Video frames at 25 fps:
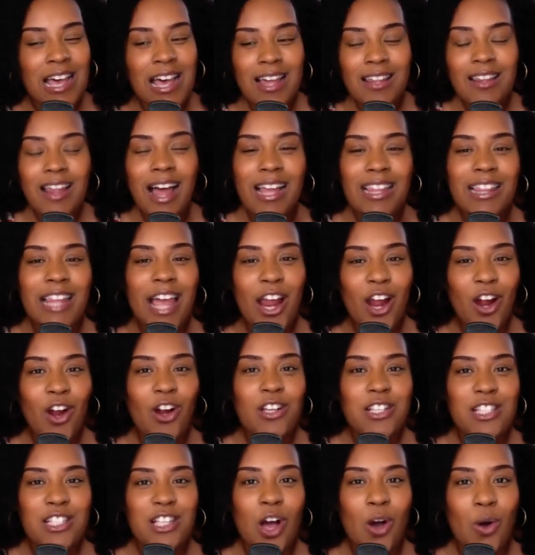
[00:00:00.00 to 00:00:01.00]
Like, they are
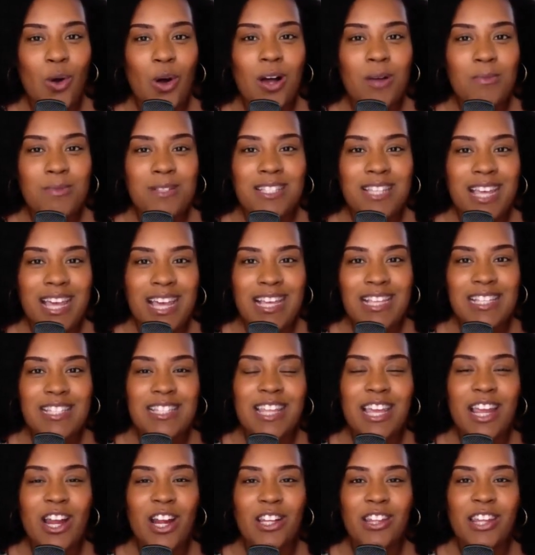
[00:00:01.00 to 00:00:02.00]
so obsessed.
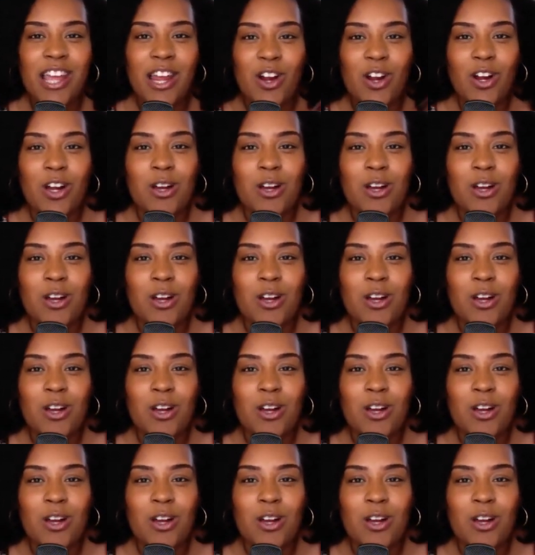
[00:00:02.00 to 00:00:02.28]
They are